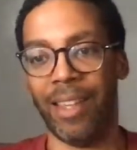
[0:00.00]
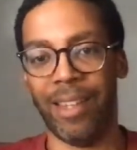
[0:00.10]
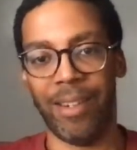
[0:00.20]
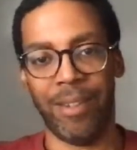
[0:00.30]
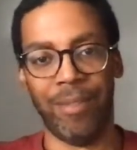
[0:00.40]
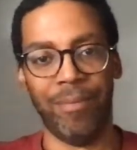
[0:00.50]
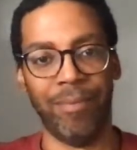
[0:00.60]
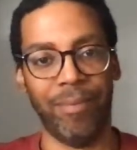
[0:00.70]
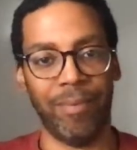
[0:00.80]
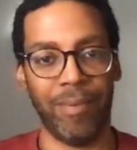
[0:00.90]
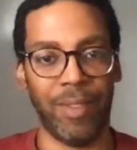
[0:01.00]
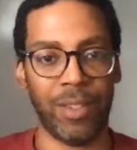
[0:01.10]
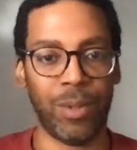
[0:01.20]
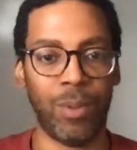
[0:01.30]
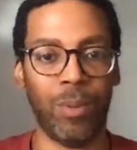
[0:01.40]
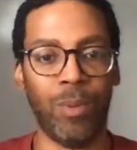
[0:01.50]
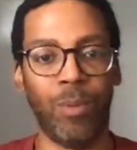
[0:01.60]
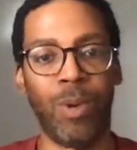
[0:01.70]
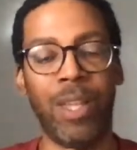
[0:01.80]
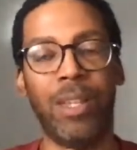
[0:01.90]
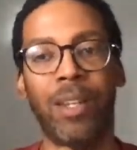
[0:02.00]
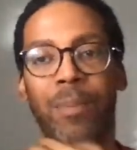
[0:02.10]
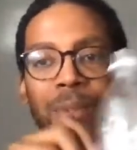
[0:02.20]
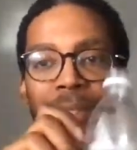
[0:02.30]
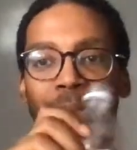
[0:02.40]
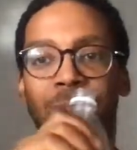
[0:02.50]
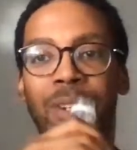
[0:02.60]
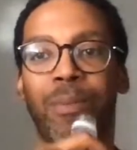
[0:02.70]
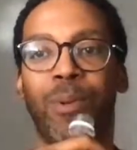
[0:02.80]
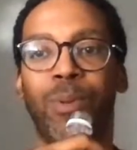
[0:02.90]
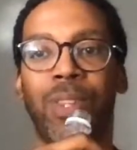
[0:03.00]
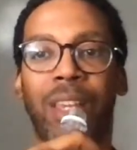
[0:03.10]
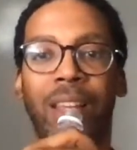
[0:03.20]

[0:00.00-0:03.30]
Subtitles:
And so waking up is a wonderful thing.